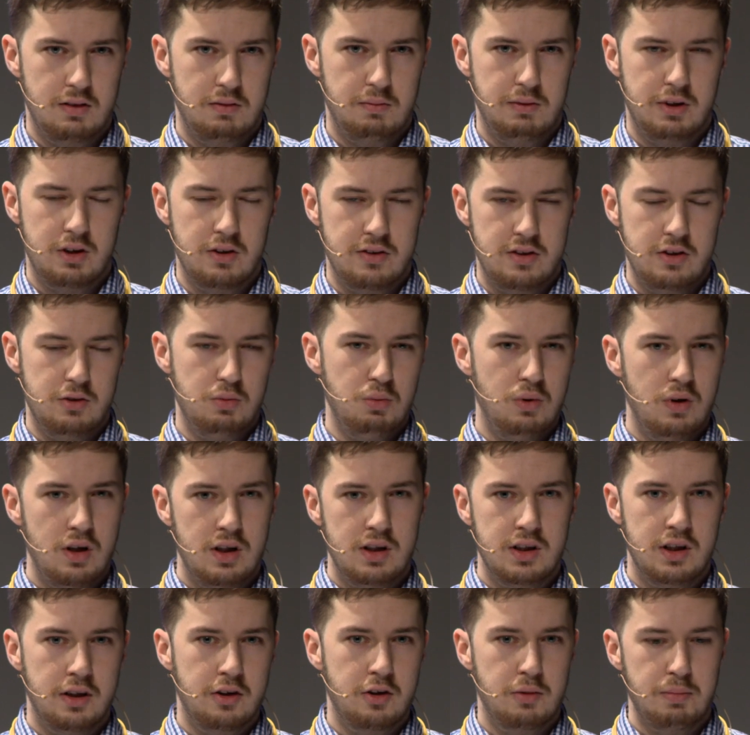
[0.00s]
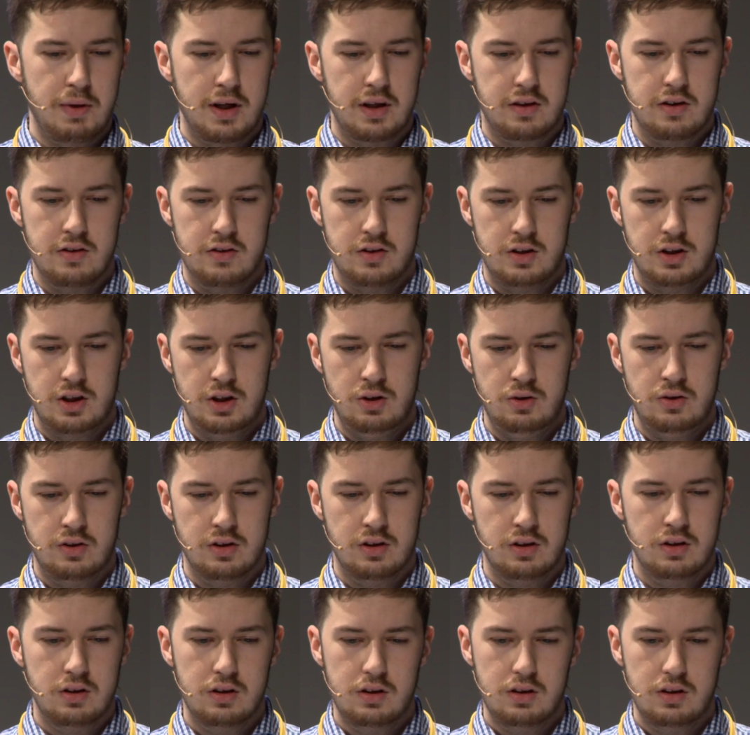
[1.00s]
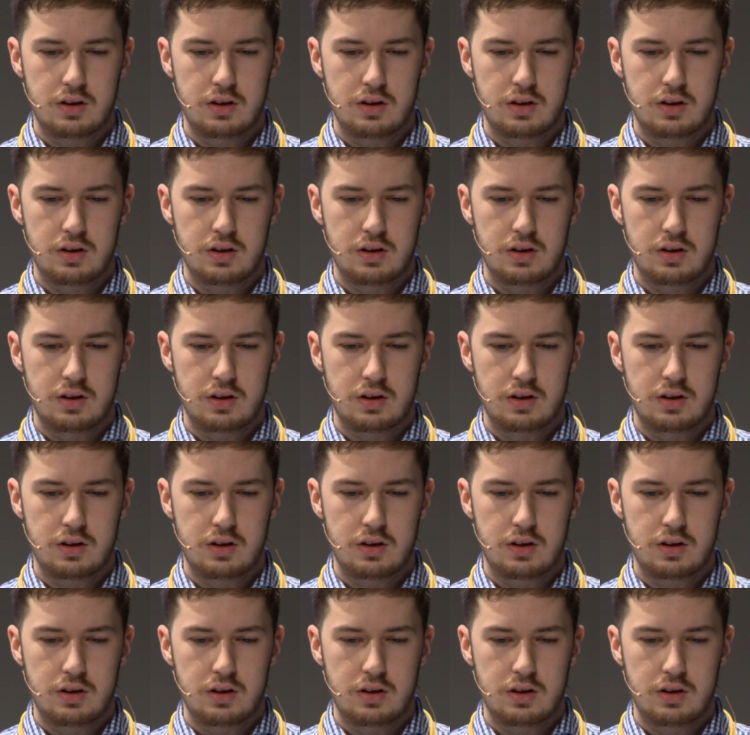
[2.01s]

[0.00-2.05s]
because it's what I expect as a user,